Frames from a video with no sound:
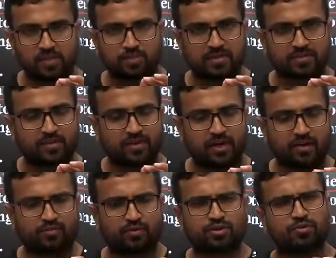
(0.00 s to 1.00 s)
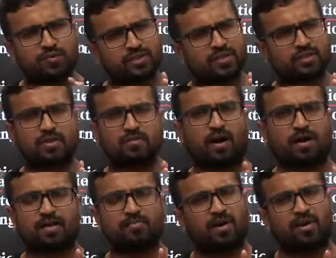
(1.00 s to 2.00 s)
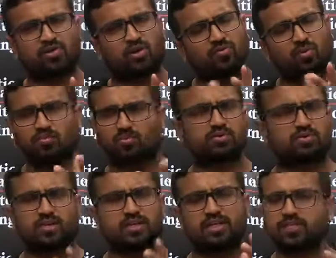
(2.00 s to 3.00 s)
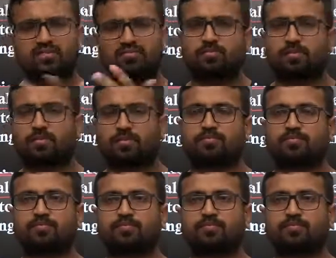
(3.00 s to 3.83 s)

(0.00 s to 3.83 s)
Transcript: specific kind of question which is actually part and parcel of almost each and every paper.